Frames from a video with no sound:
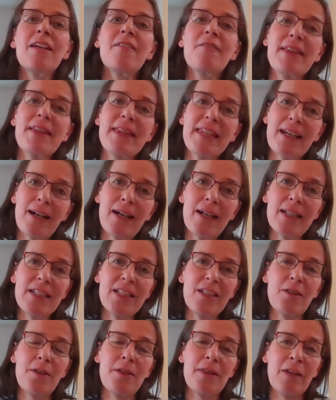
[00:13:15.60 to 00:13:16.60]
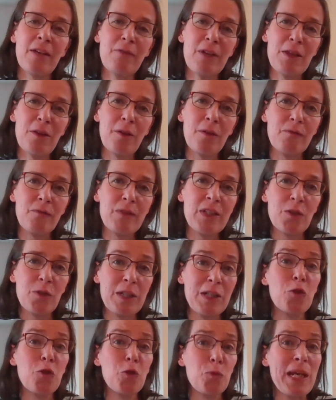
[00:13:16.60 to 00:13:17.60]
with the idea that whether
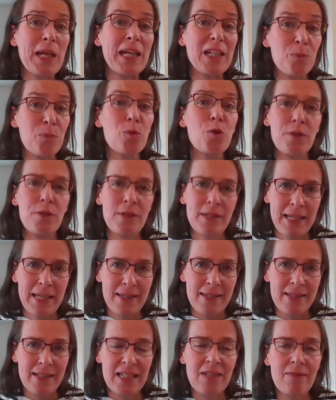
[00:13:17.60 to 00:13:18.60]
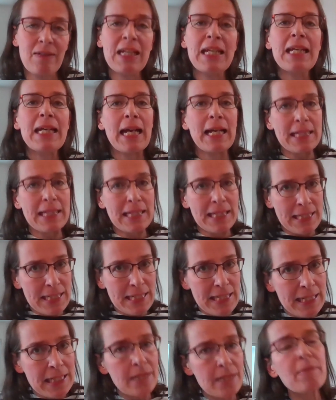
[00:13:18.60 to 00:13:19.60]
it could make it more sensitive. And
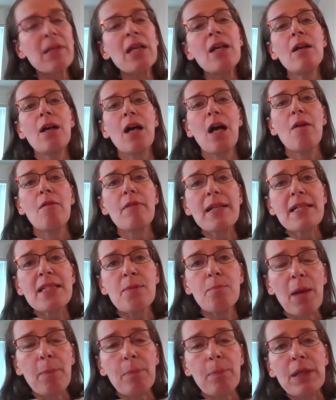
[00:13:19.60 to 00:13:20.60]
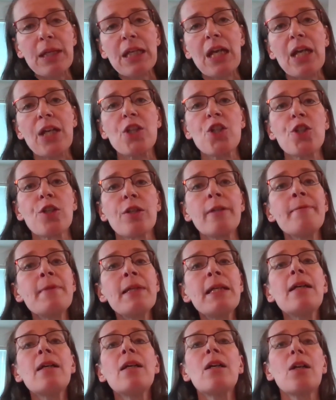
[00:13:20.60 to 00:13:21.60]
indeed, our recent publication
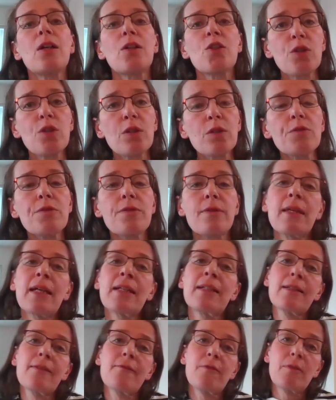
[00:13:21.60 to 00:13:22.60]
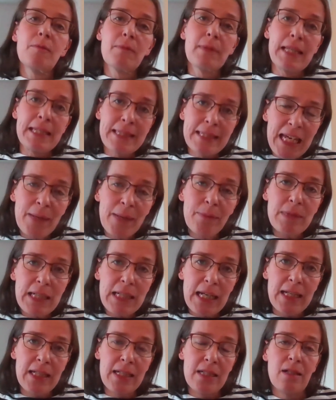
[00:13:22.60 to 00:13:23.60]
showed that the same
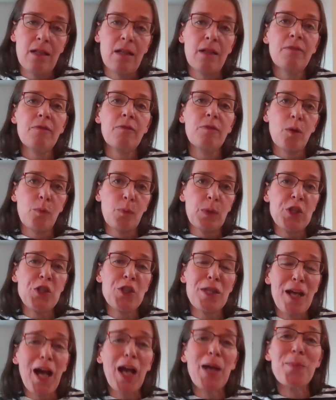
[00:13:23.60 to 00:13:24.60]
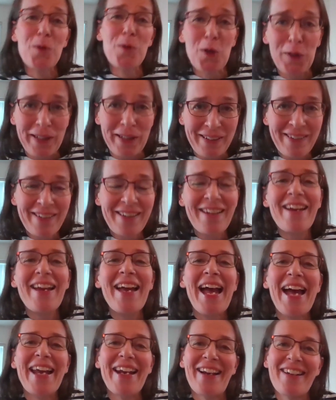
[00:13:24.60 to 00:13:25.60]
data for which the eyeballing
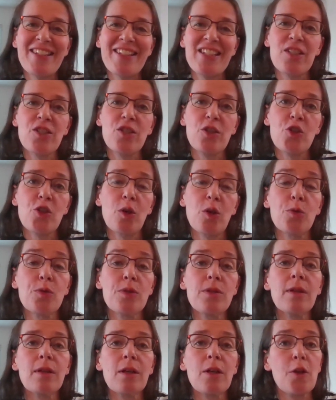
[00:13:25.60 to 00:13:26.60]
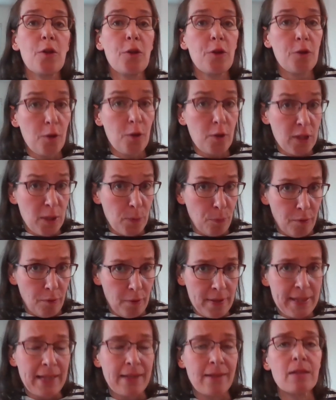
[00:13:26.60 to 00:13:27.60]
analysis showed
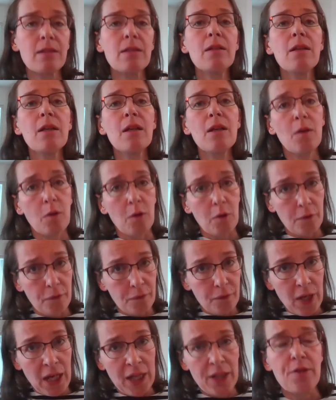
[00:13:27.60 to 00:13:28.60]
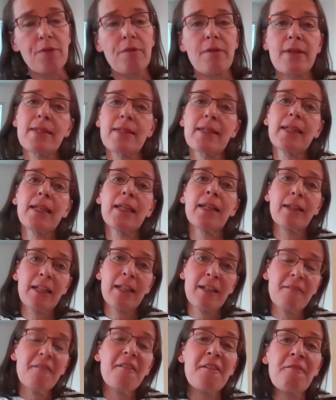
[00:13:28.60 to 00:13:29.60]
30% of accuracy
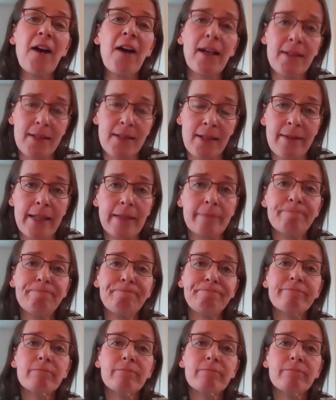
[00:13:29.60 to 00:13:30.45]
in finding the